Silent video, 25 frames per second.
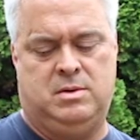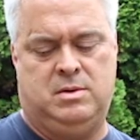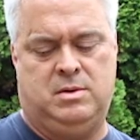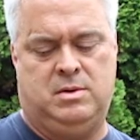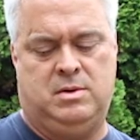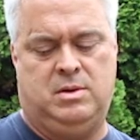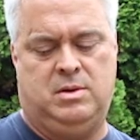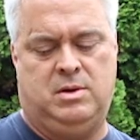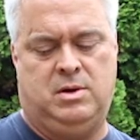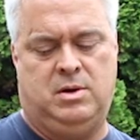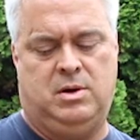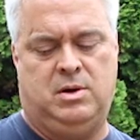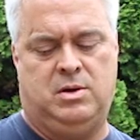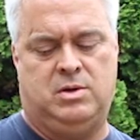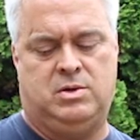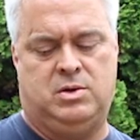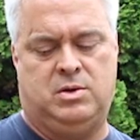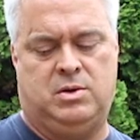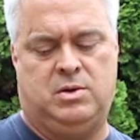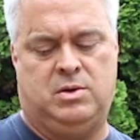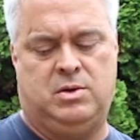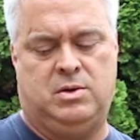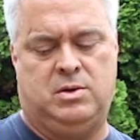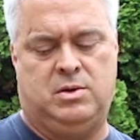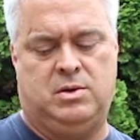A little hard to
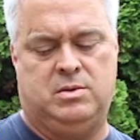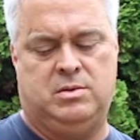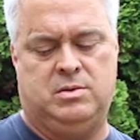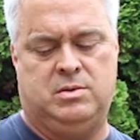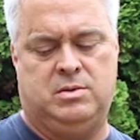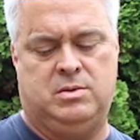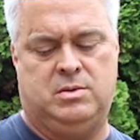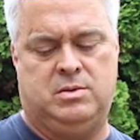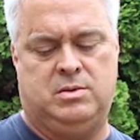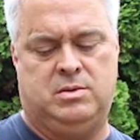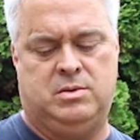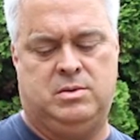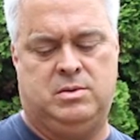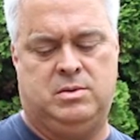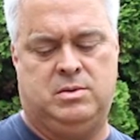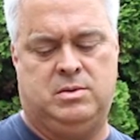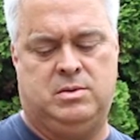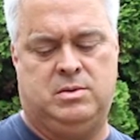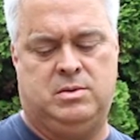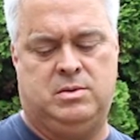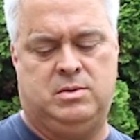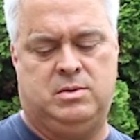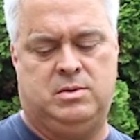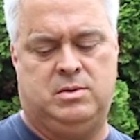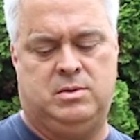turn on
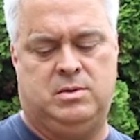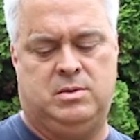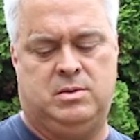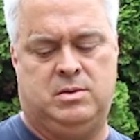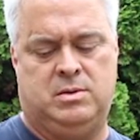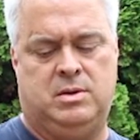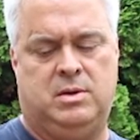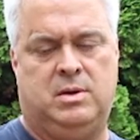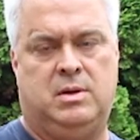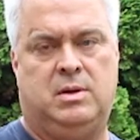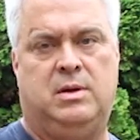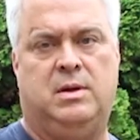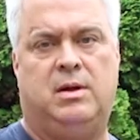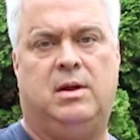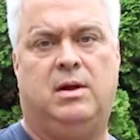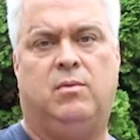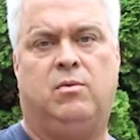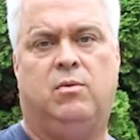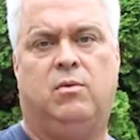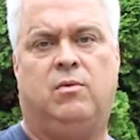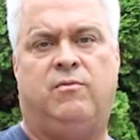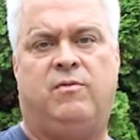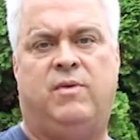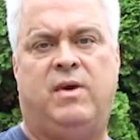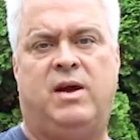yeah,
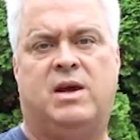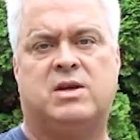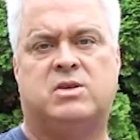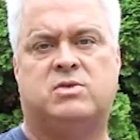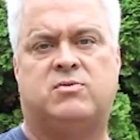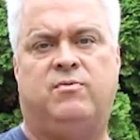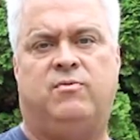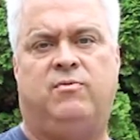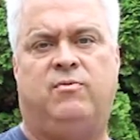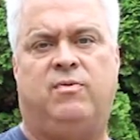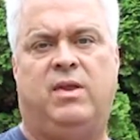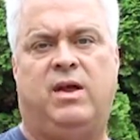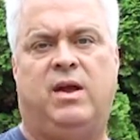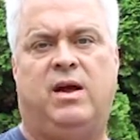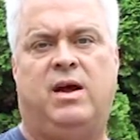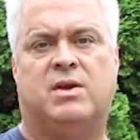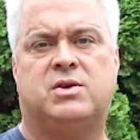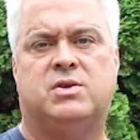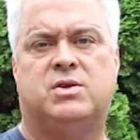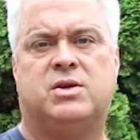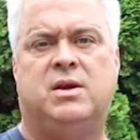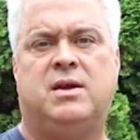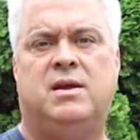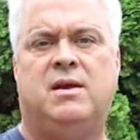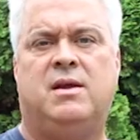real fast
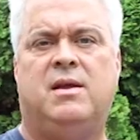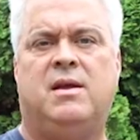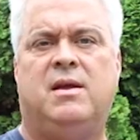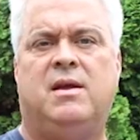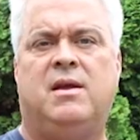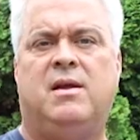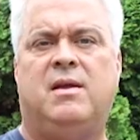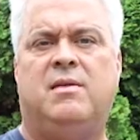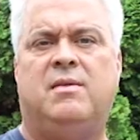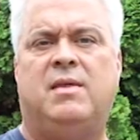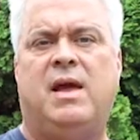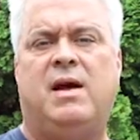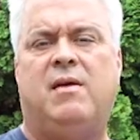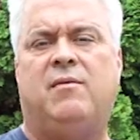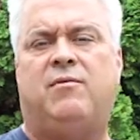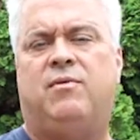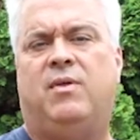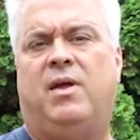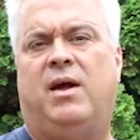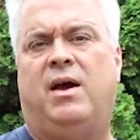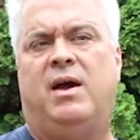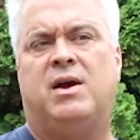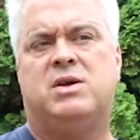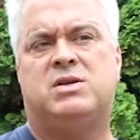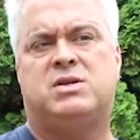flash. That
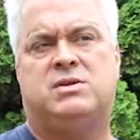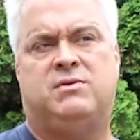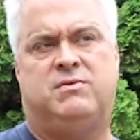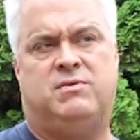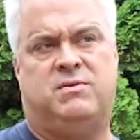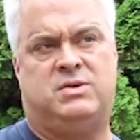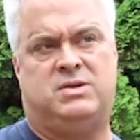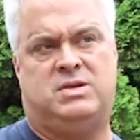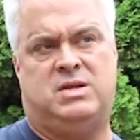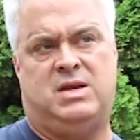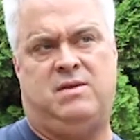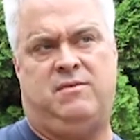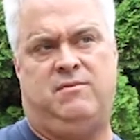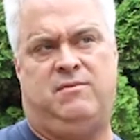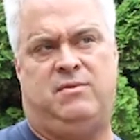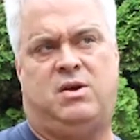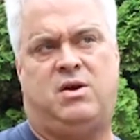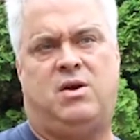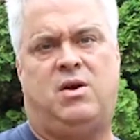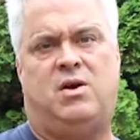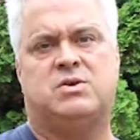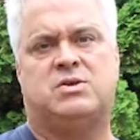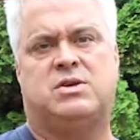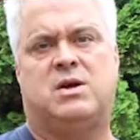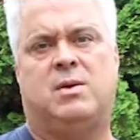flash, if a,
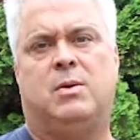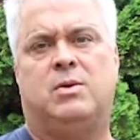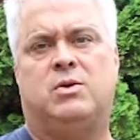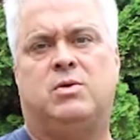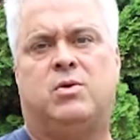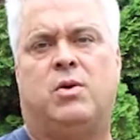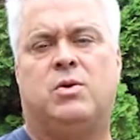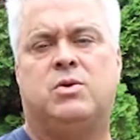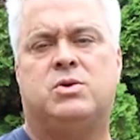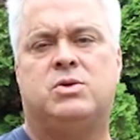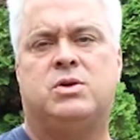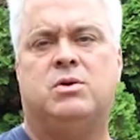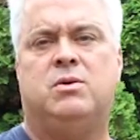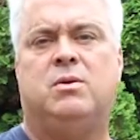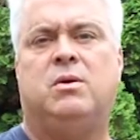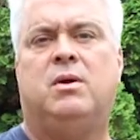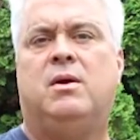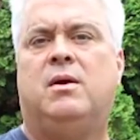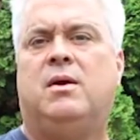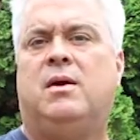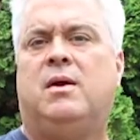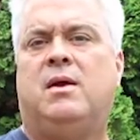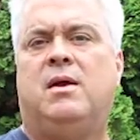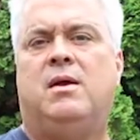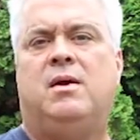car is coming towards you,
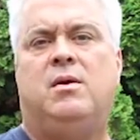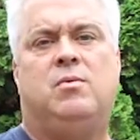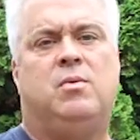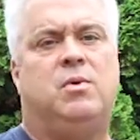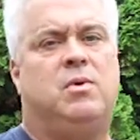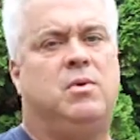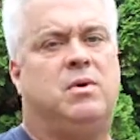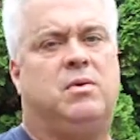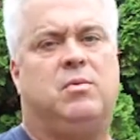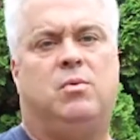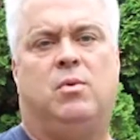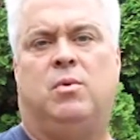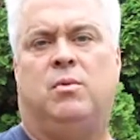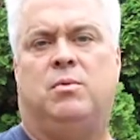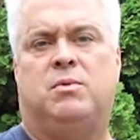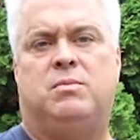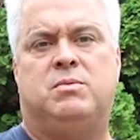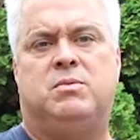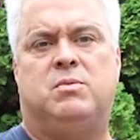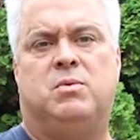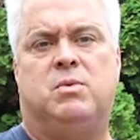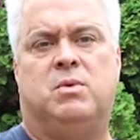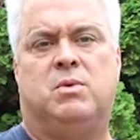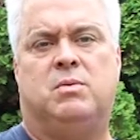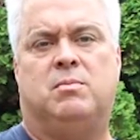will, will,
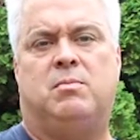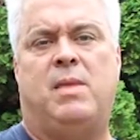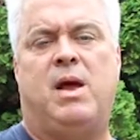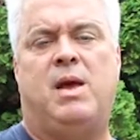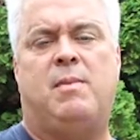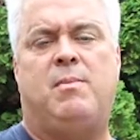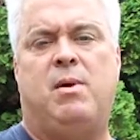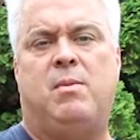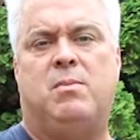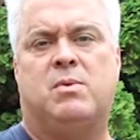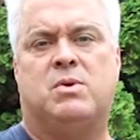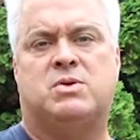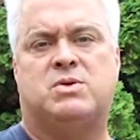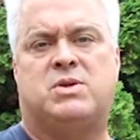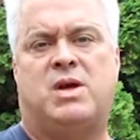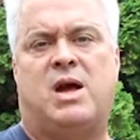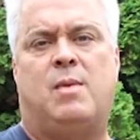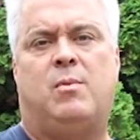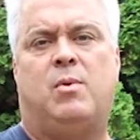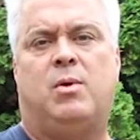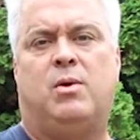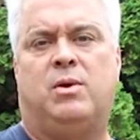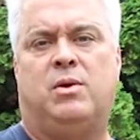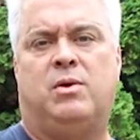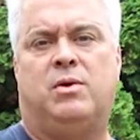will make people
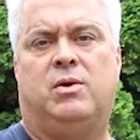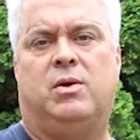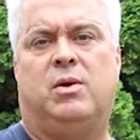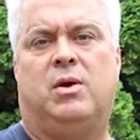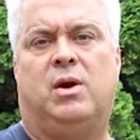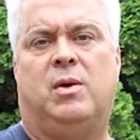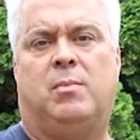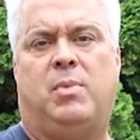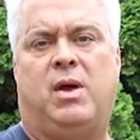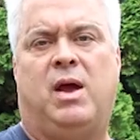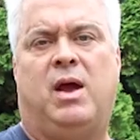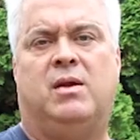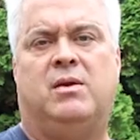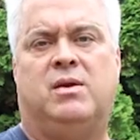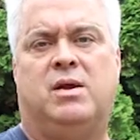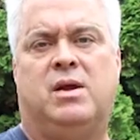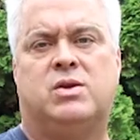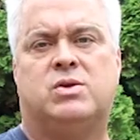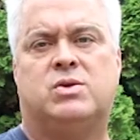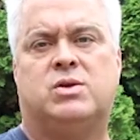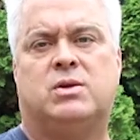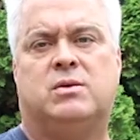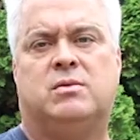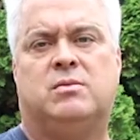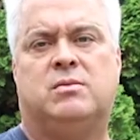stop what they're doing and pay
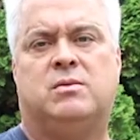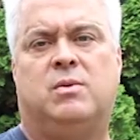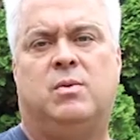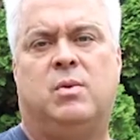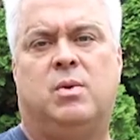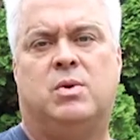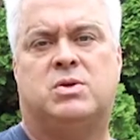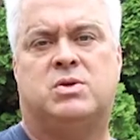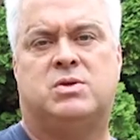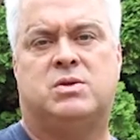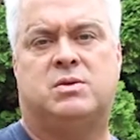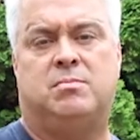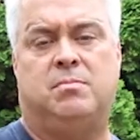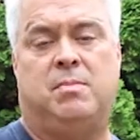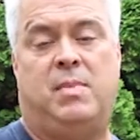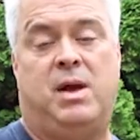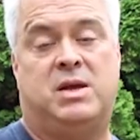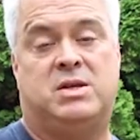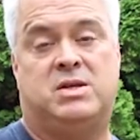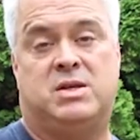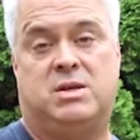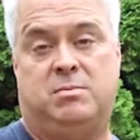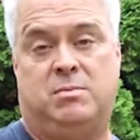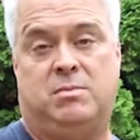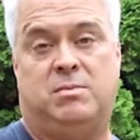attention, which
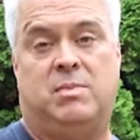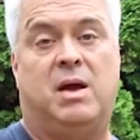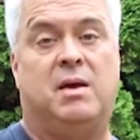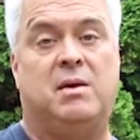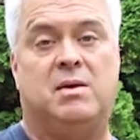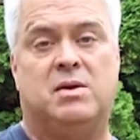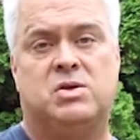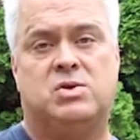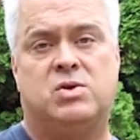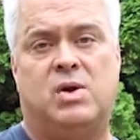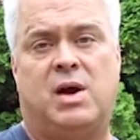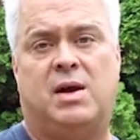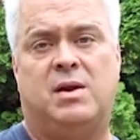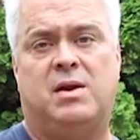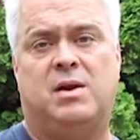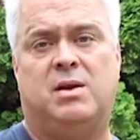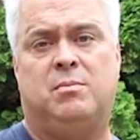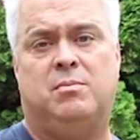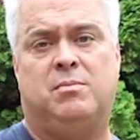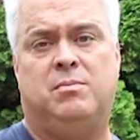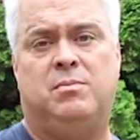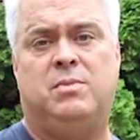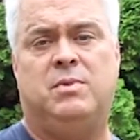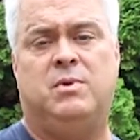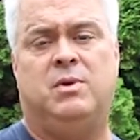makes them
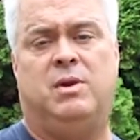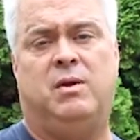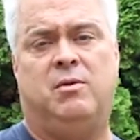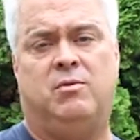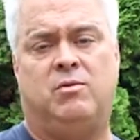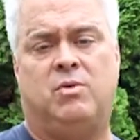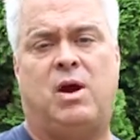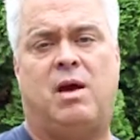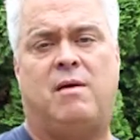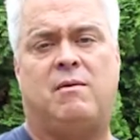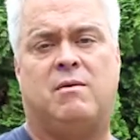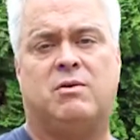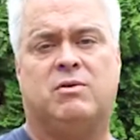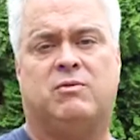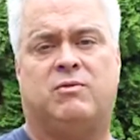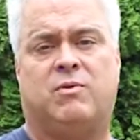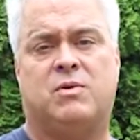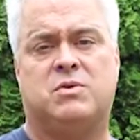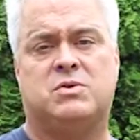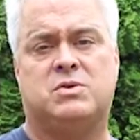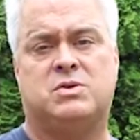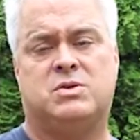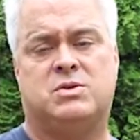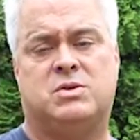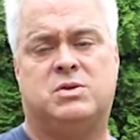undistracted drivers
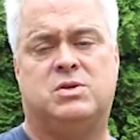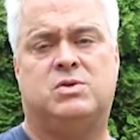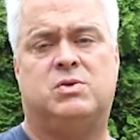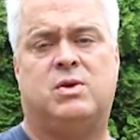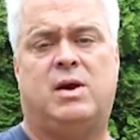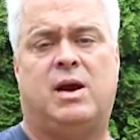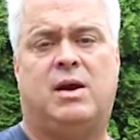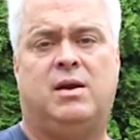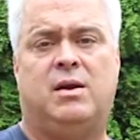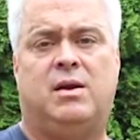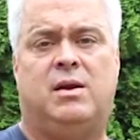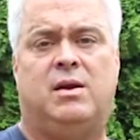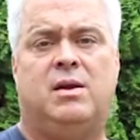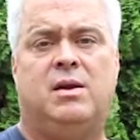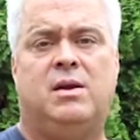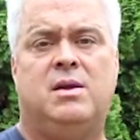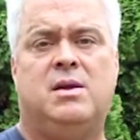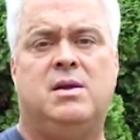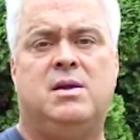versus distracted.